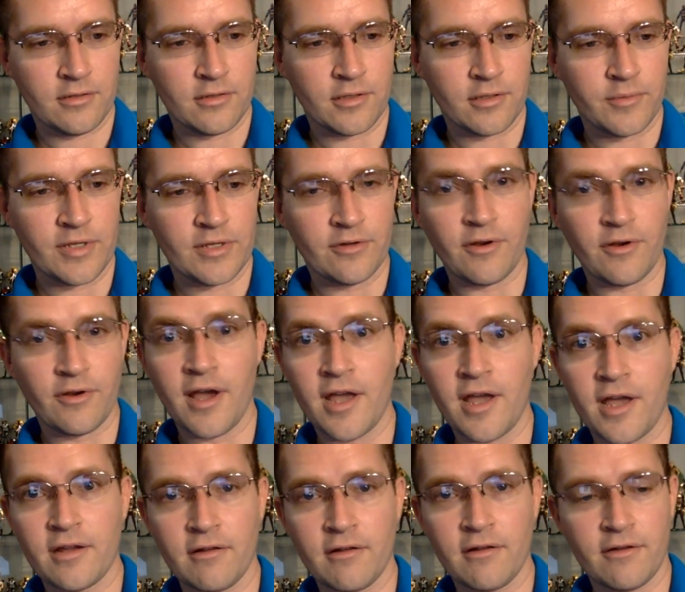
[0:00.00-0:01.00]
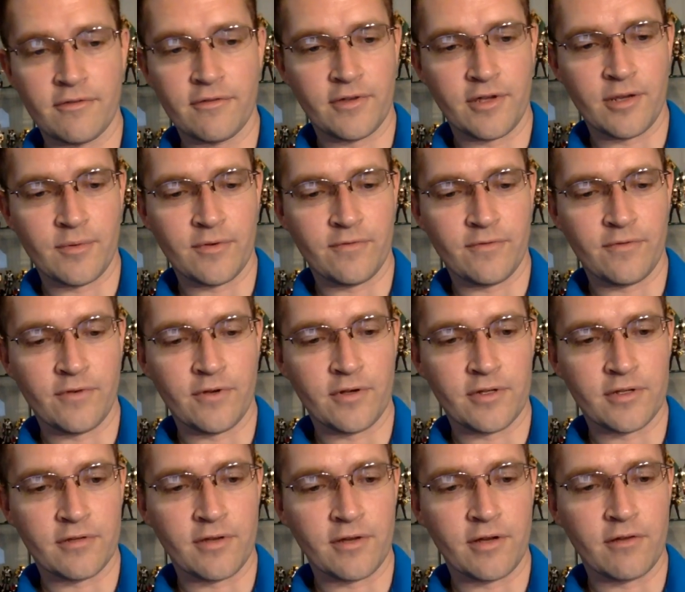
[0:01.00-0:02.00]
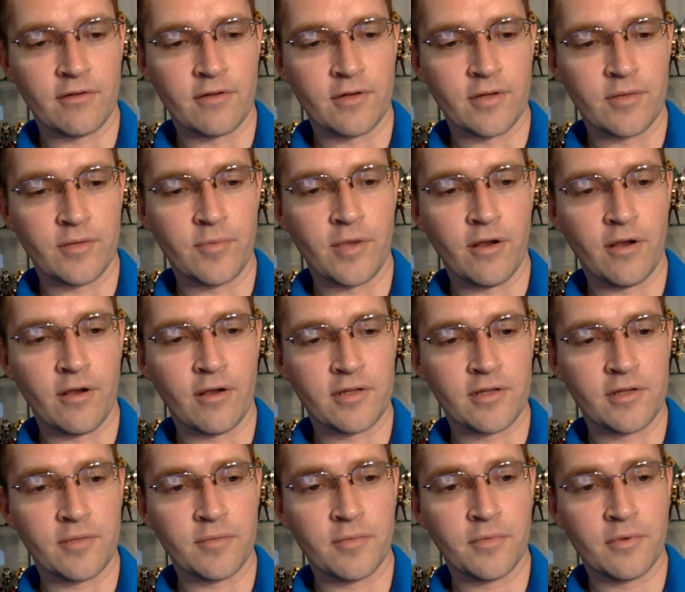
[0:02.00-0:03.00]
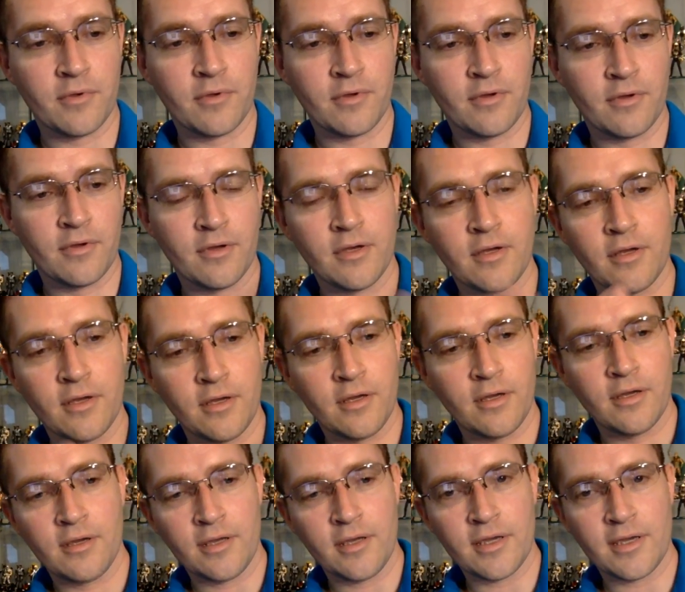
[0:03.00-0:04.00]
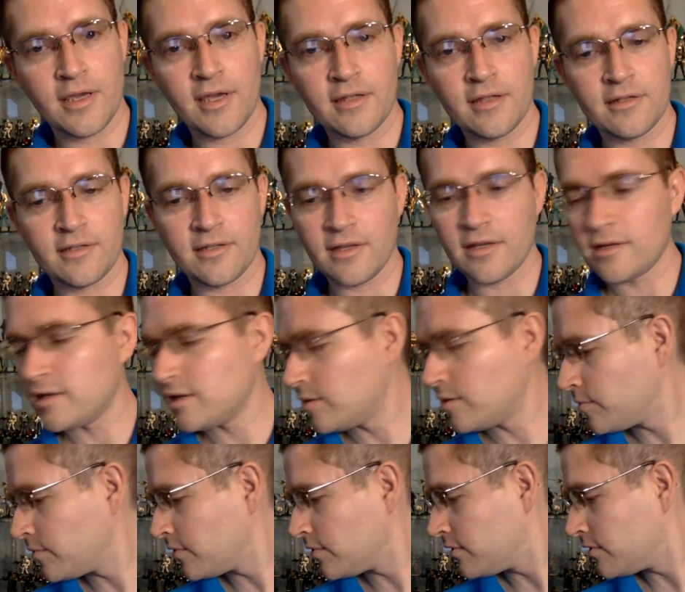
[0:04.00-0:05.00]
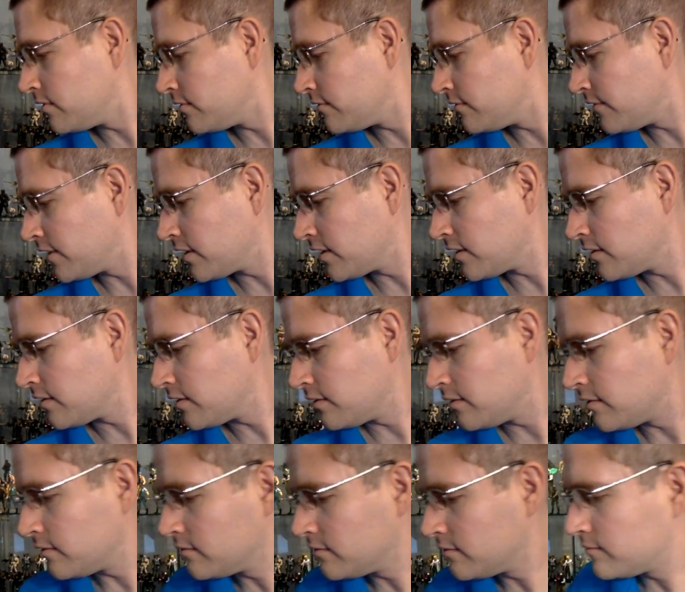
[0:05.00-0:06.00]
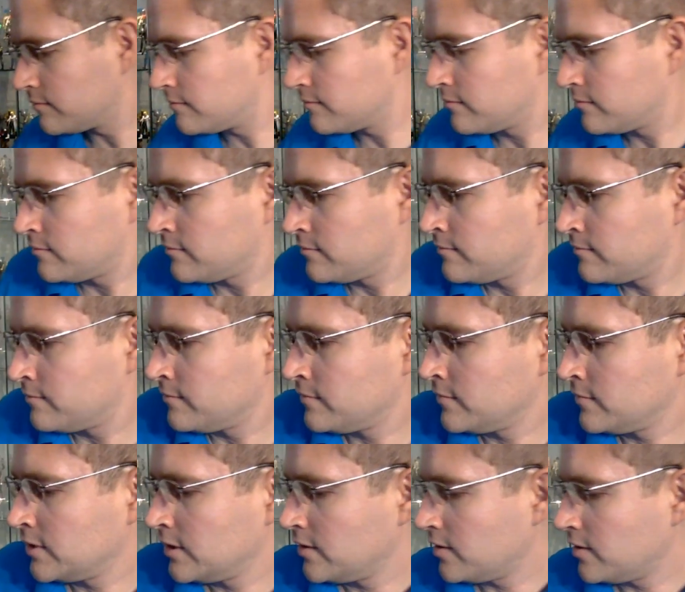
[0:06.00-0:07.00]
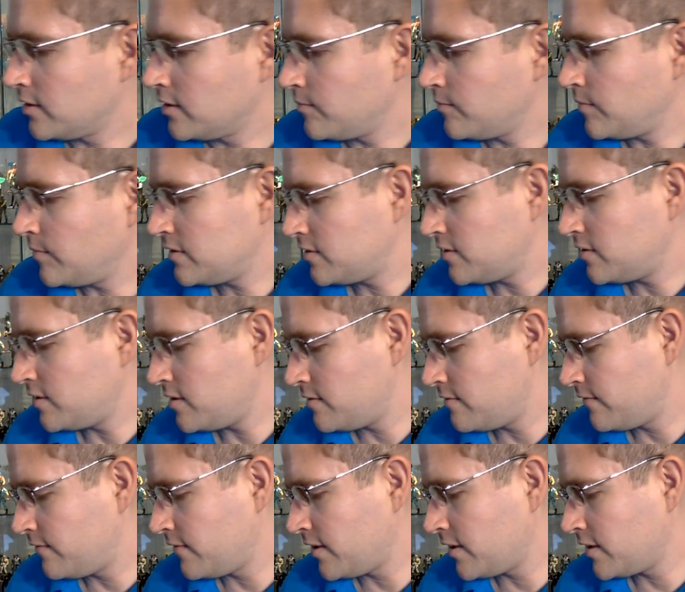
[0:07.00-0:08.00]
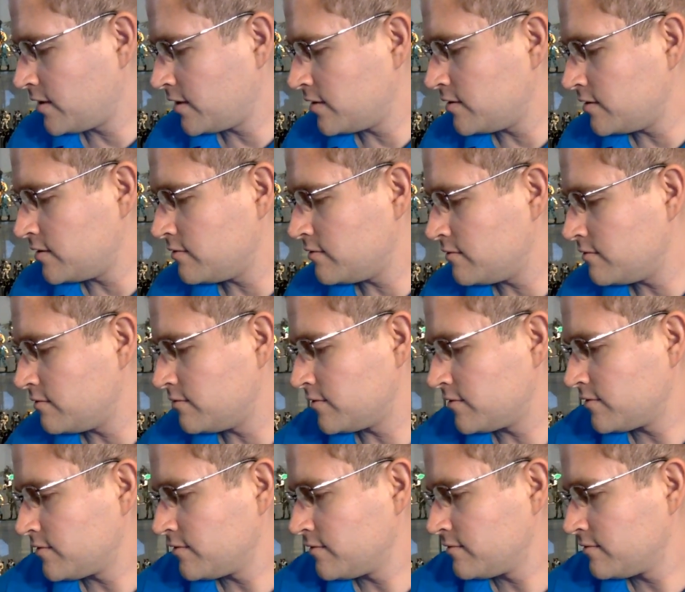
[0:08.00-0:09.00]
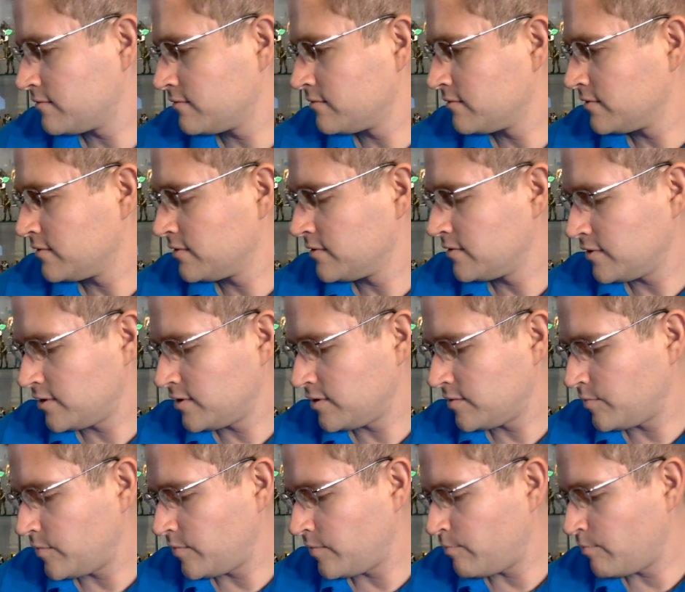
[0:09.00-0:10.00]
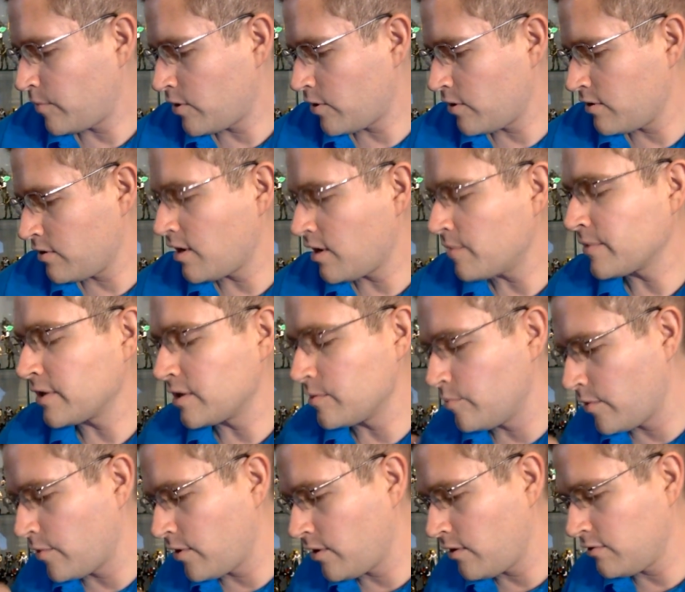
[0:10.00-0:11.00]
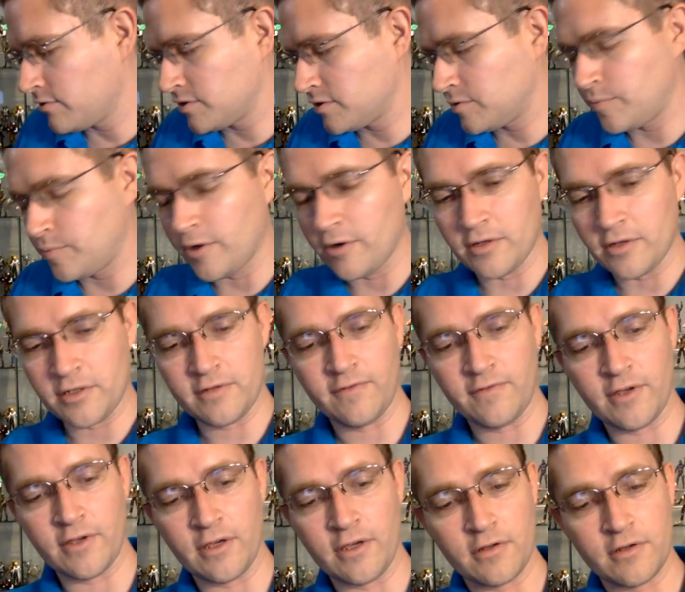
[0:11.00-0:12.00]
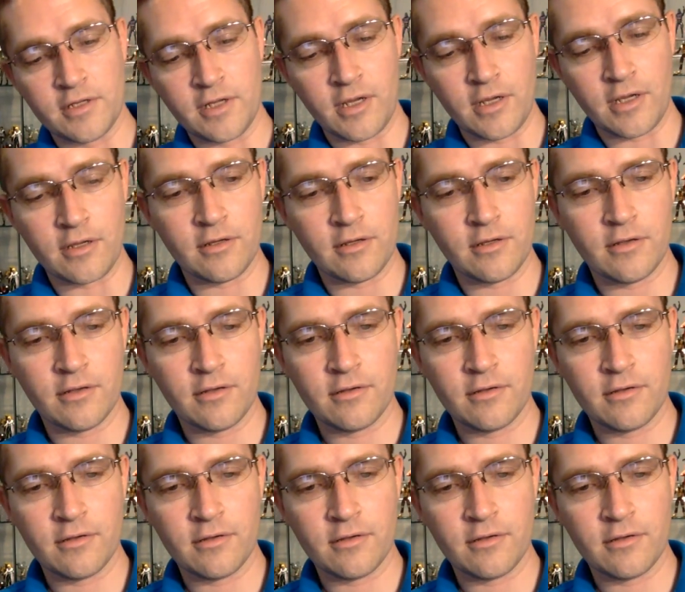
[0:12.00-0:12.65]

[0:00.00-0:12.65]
Let me try it off camera first so I don't embarrass him. He can stand up. I don't know if I can. Let me see if I can use I'm going to borrow Spirit's figure stand.